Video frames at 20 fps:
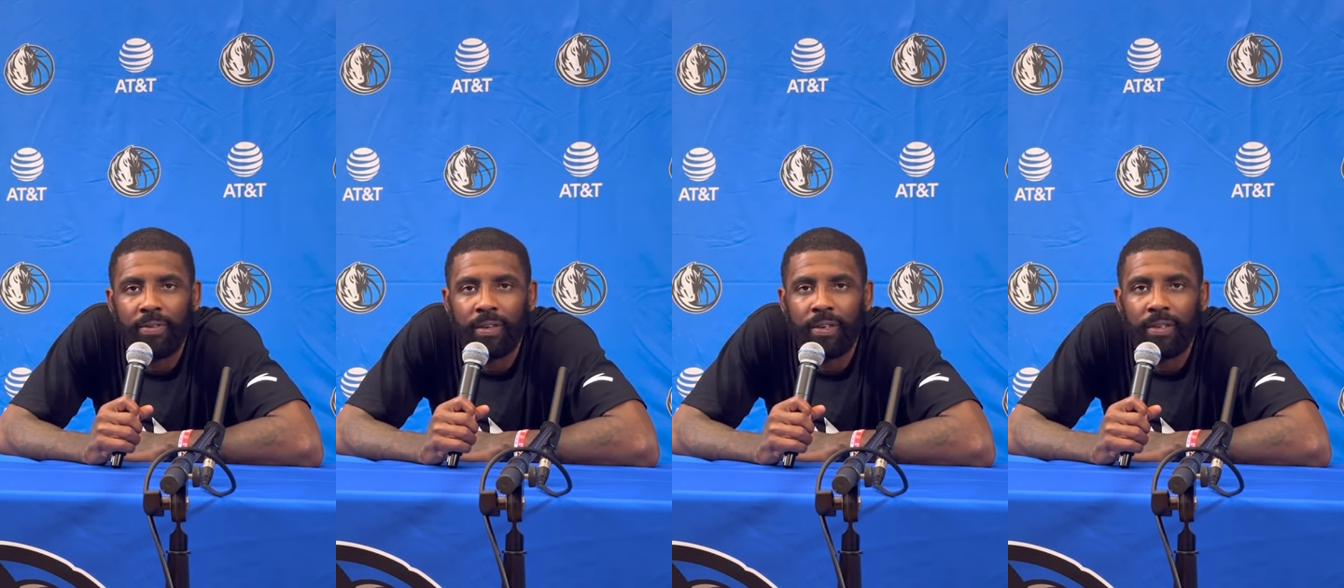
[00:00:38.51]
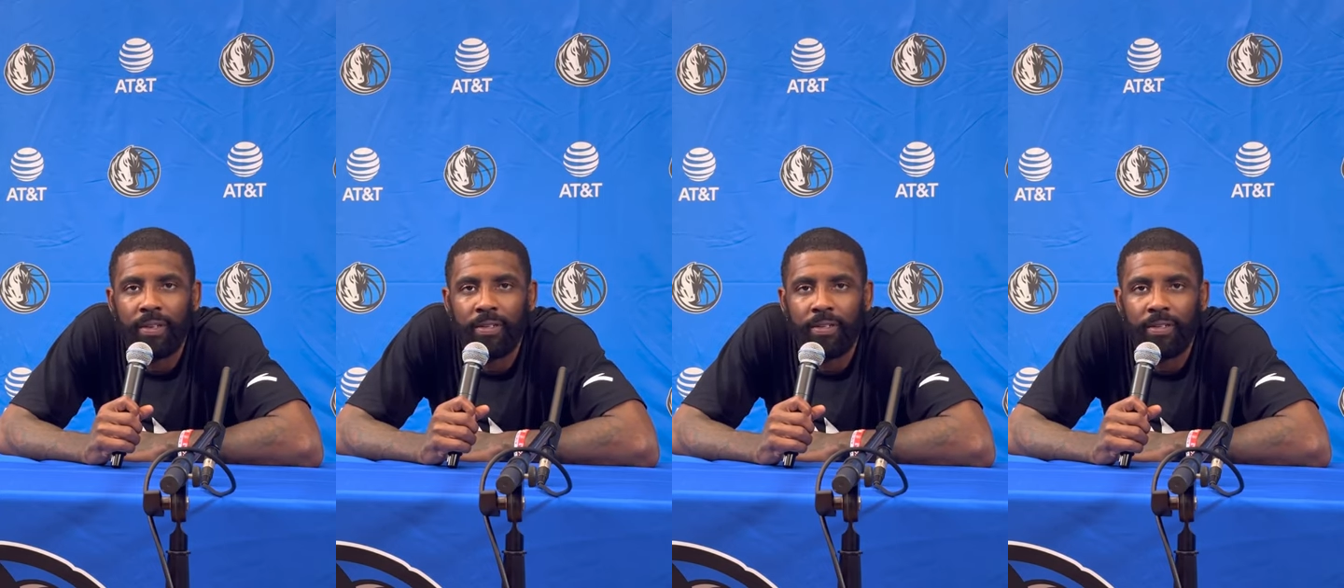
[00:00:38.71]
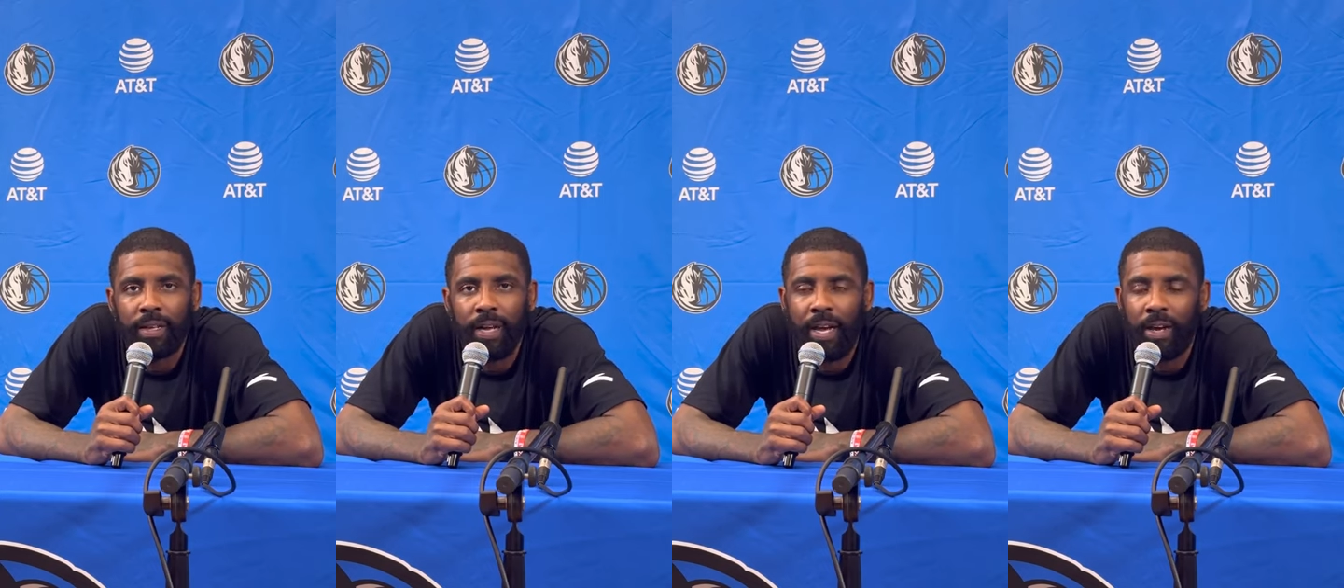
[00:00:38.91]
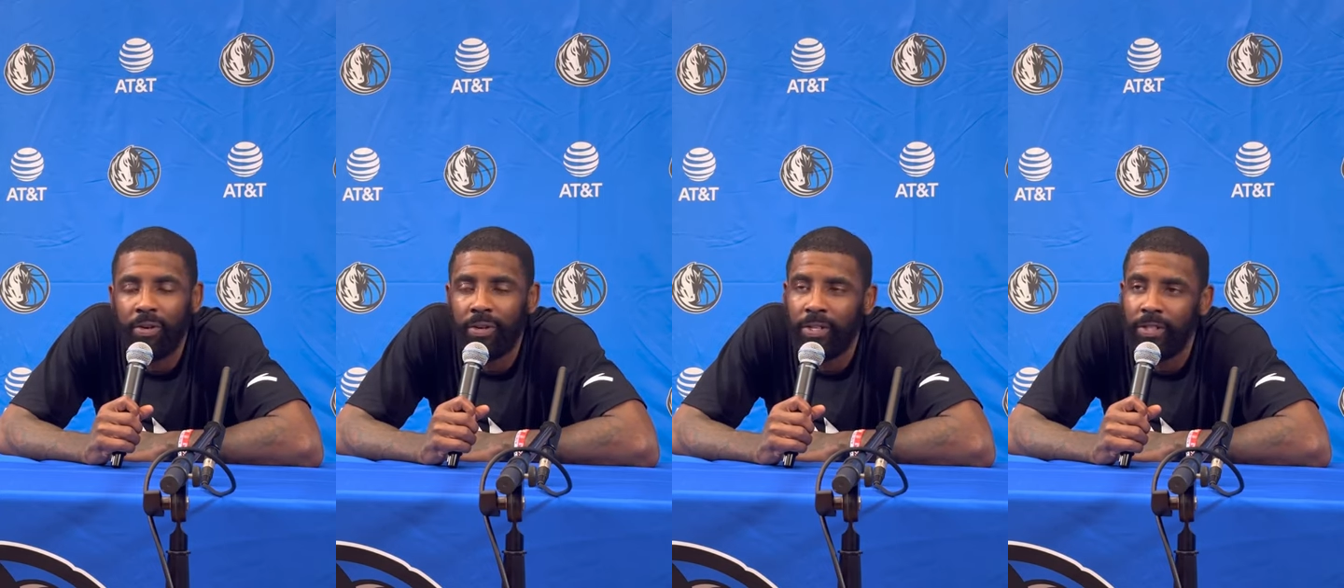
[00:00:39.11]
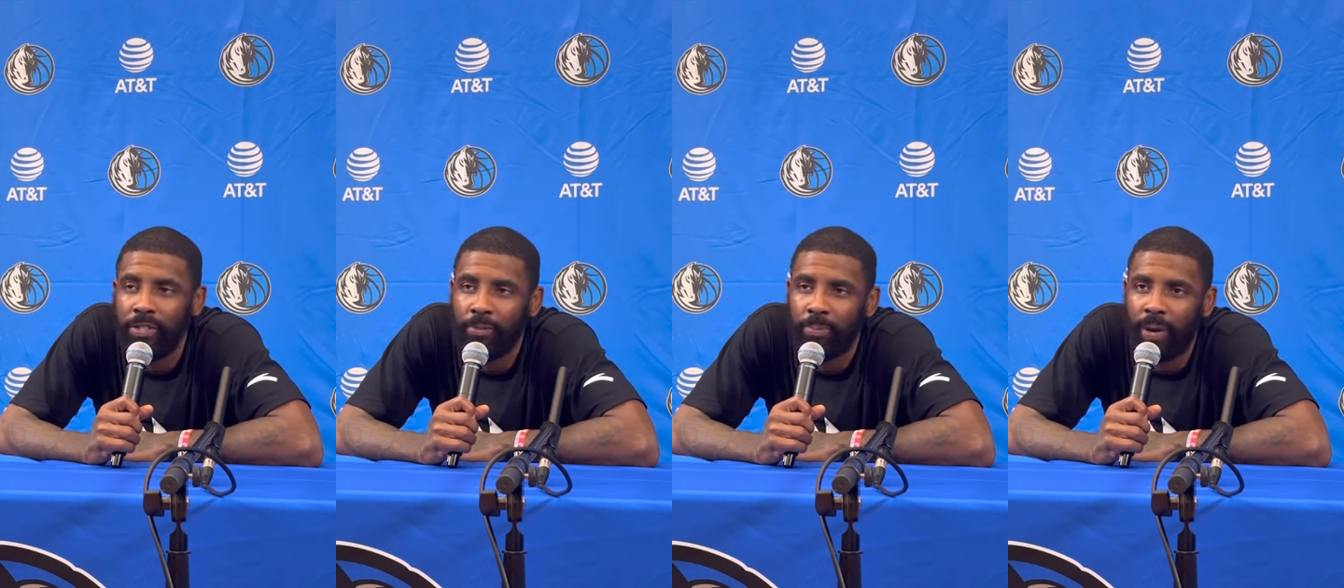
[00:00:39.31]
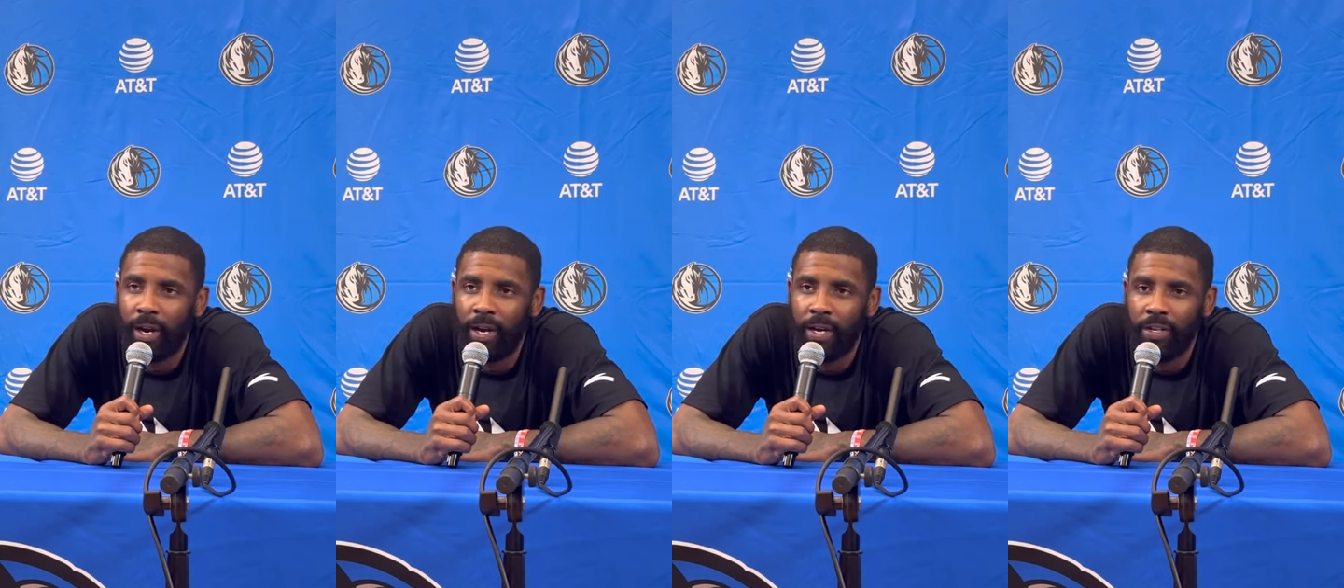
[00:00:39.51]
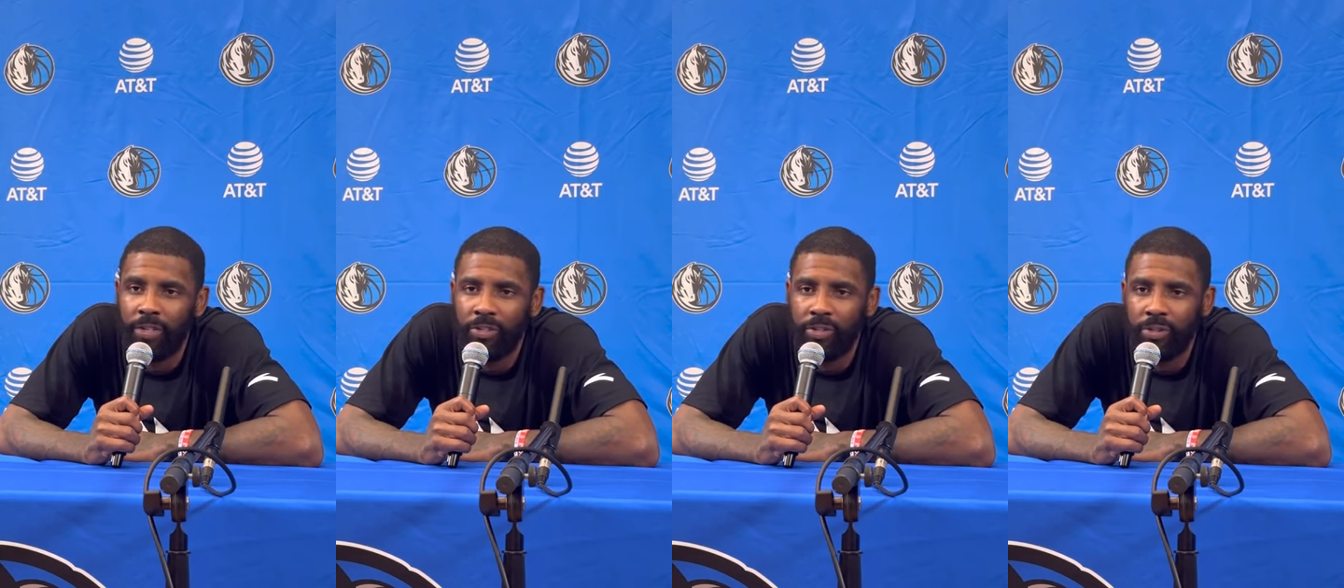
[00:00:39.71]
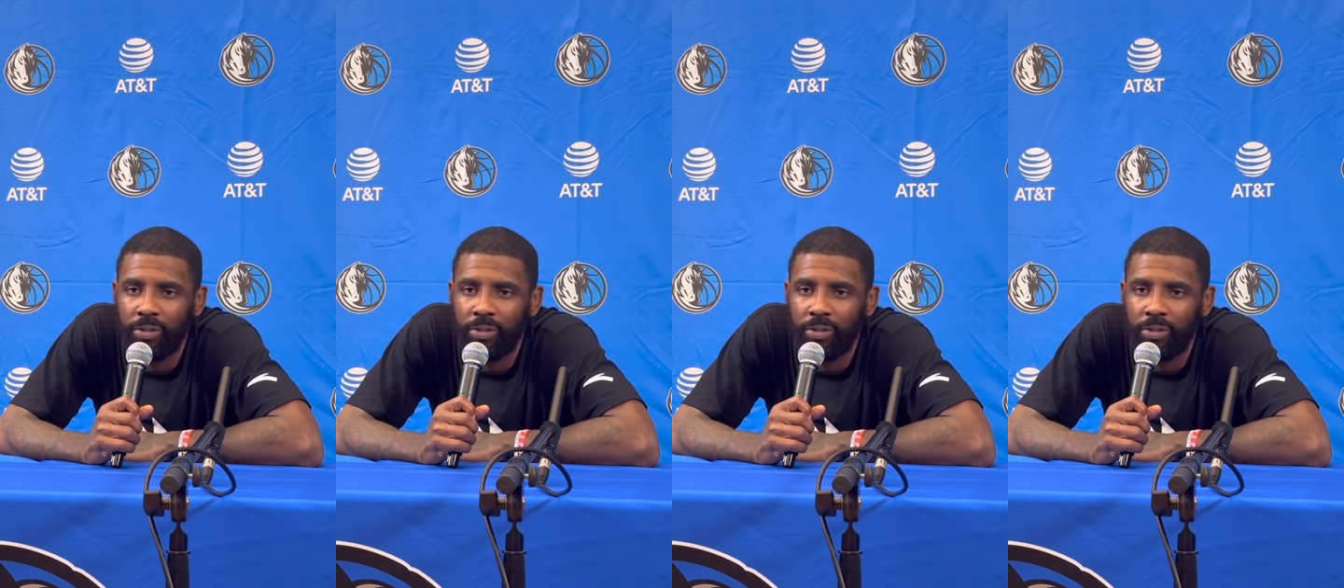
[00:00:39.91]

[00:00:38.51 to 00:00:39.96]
and how he inspired